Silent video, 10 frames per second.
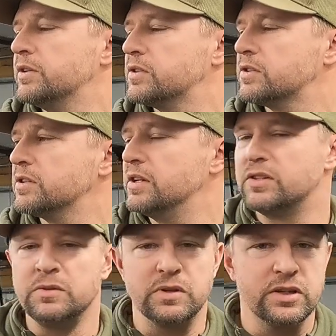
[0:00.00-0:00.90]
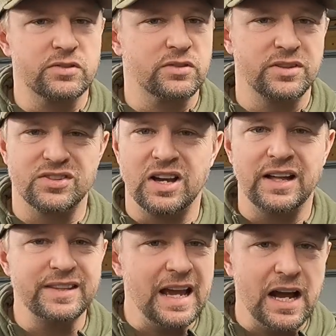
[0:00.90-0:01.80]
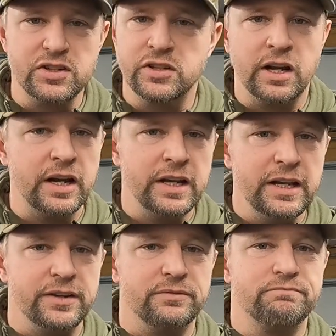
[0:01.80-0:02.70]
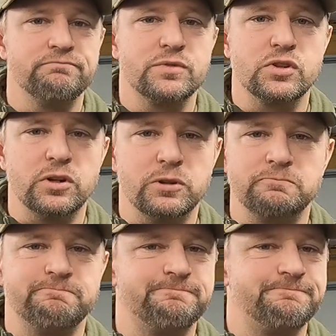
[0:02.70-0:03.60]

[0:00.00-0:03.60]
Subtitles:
it seems like it's got the action that I need. So